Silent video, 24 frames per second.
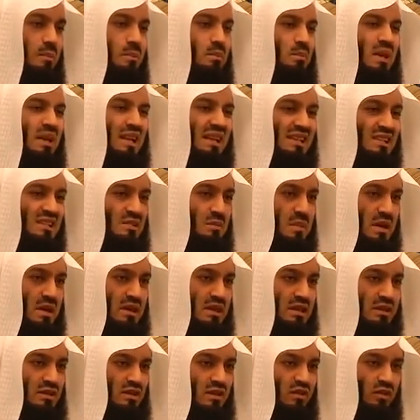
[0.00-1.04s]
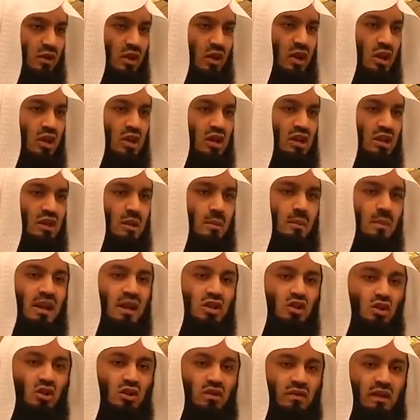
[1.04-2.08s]
the biggest methods of earning the
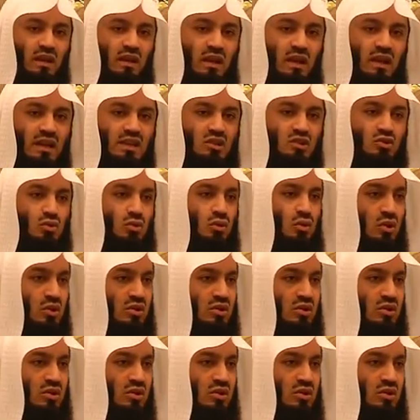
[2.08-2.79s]
pleasure of Allah is to